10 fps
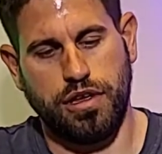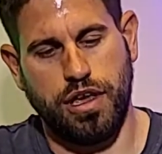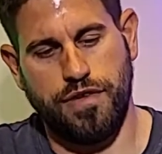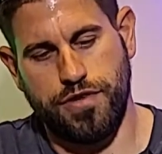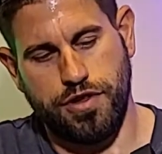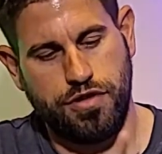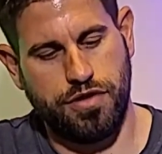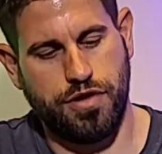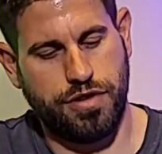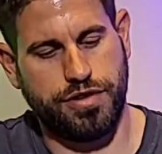And if you do
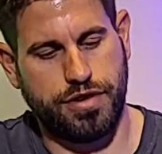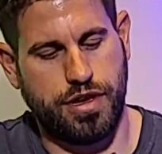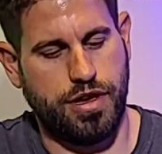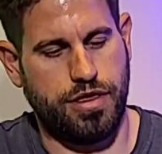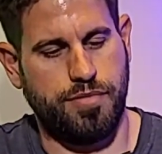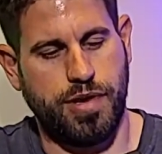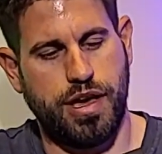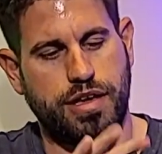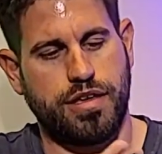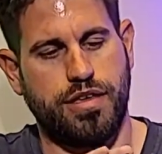notice on the back,